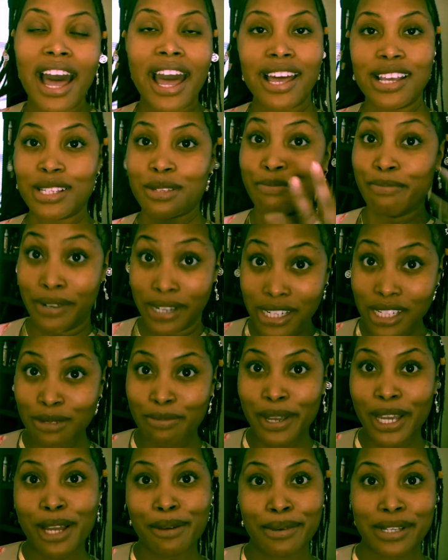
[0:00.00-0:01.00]
as
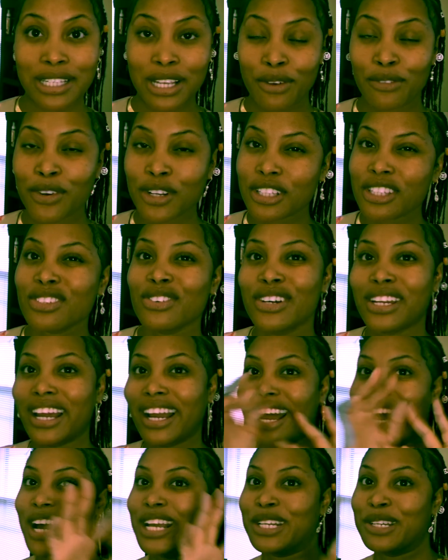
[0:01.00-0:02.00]
much makeup as I want to, and I
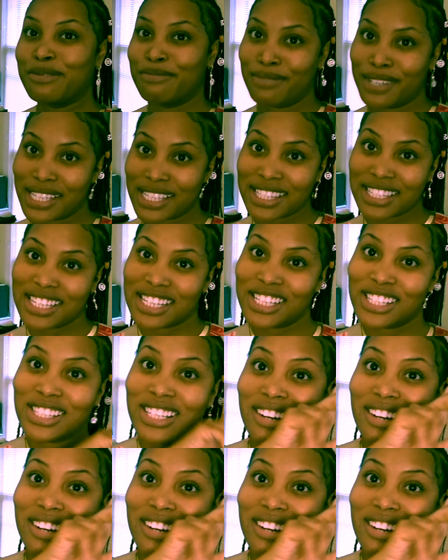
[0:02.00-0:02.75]
kind of missed it.